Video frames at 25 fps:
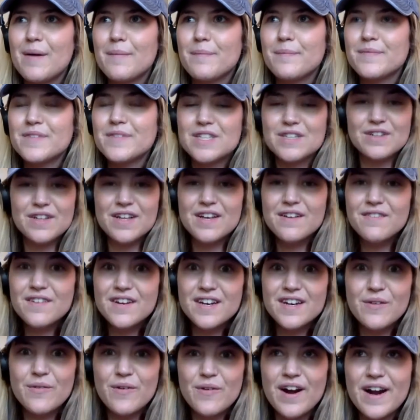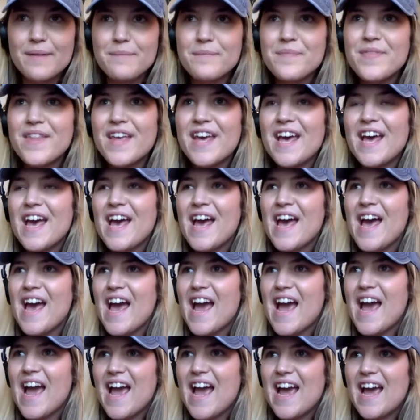to live anywhere.
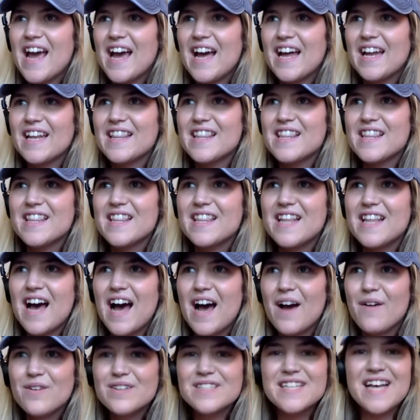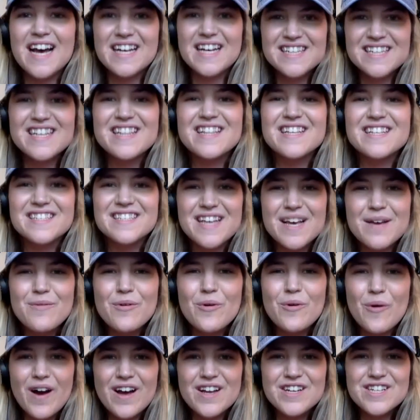And I was asking the same
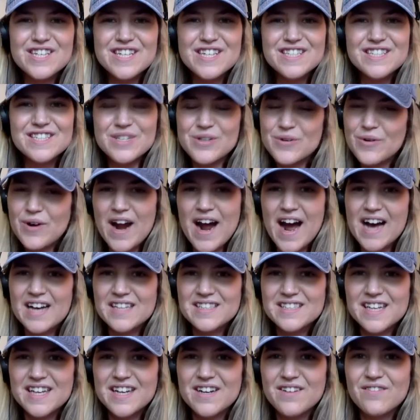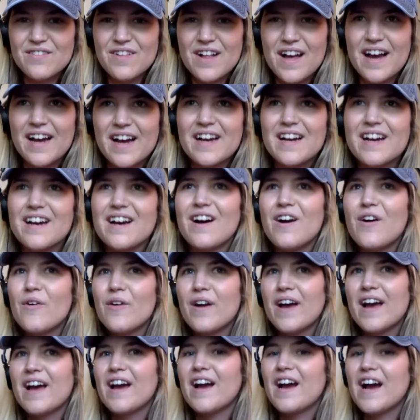questions you were asking of like,
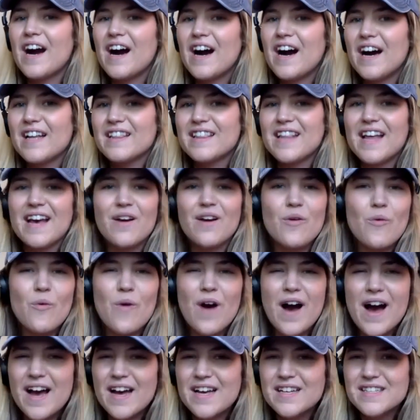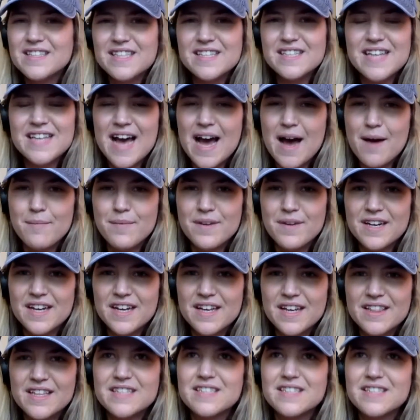okay, God, like, why is this happening?